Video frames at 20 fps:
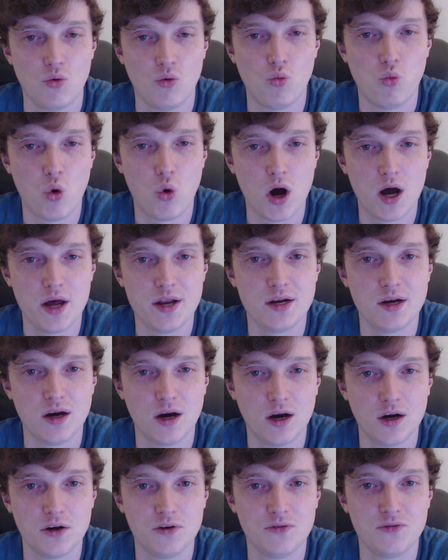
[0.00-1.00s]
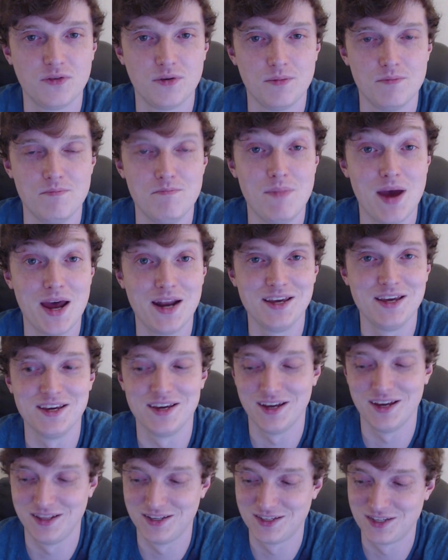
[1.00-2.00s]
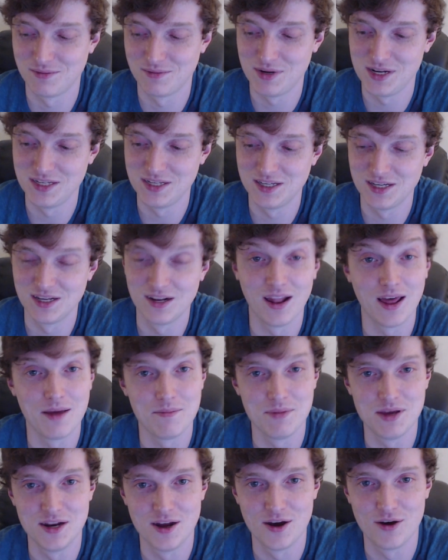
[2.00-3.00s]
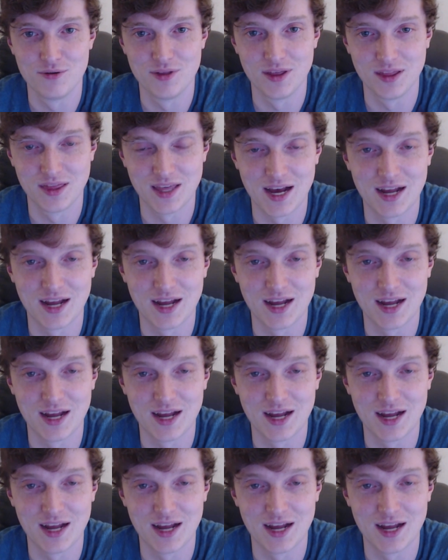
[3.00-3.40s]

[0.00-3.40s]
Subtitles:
One of Many, and somebody did let me know that